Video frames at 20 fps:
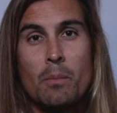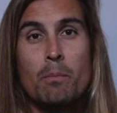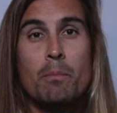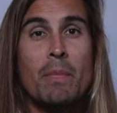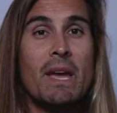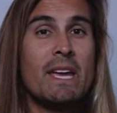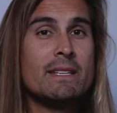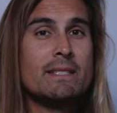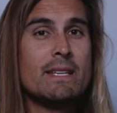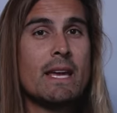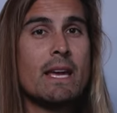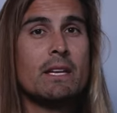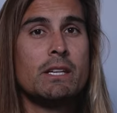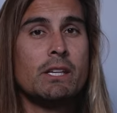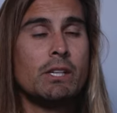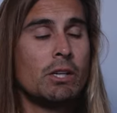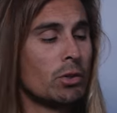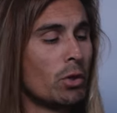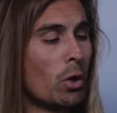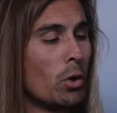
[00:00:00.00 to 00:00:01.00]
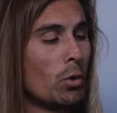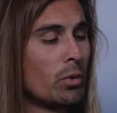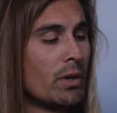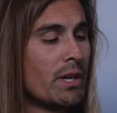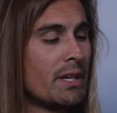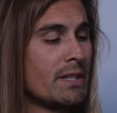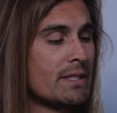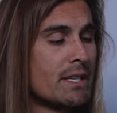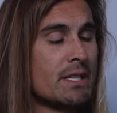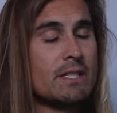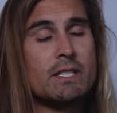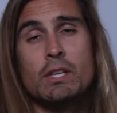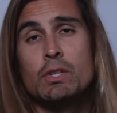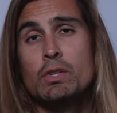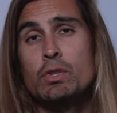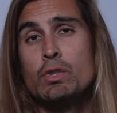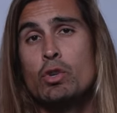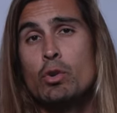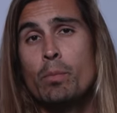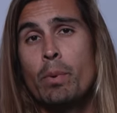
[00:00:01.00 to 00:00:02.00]
Maintaining your O-rings is a
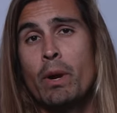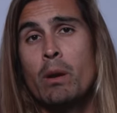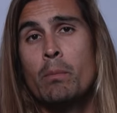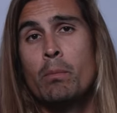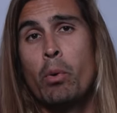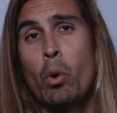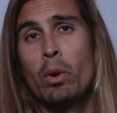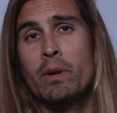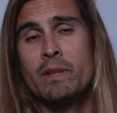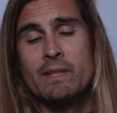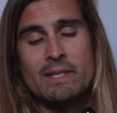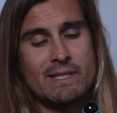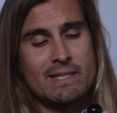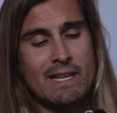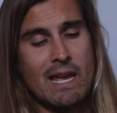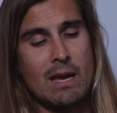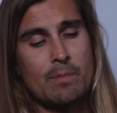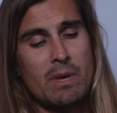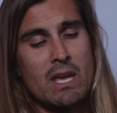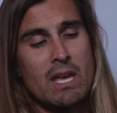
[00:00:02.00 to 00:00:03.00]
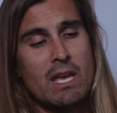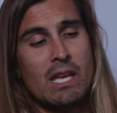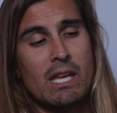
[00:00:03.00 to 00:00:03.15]
super important step